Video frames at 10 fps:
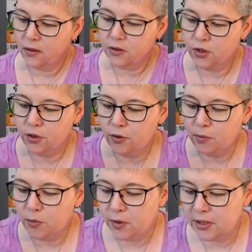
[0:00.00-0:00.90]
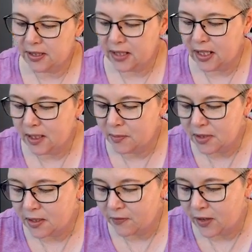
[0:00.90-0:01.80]
two more seams
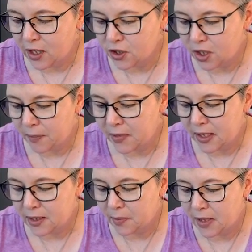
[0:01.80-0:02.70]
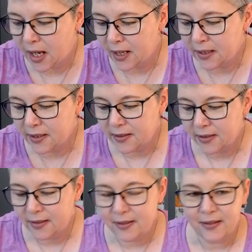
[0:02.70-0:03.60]
to finish up this block.
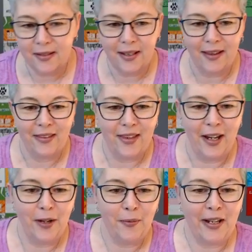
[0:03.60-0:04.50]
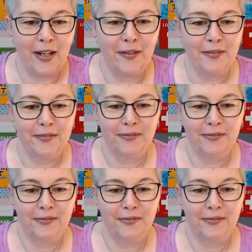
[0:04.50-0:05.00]
There we go.